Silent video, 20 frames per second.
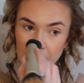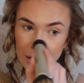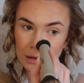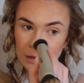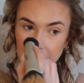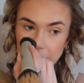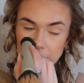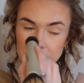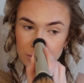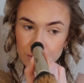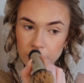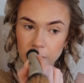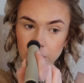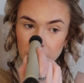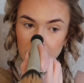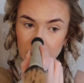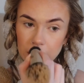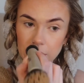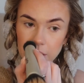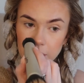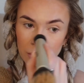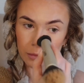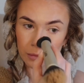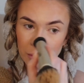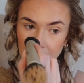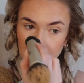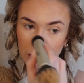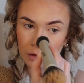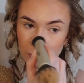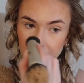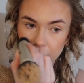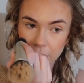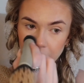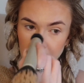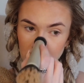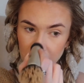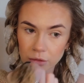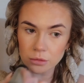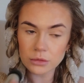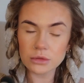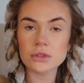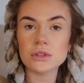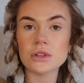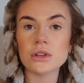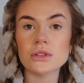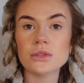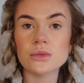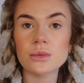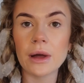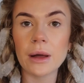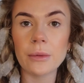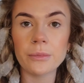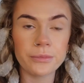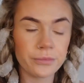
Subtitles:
I like to put a little bit on my nose as well.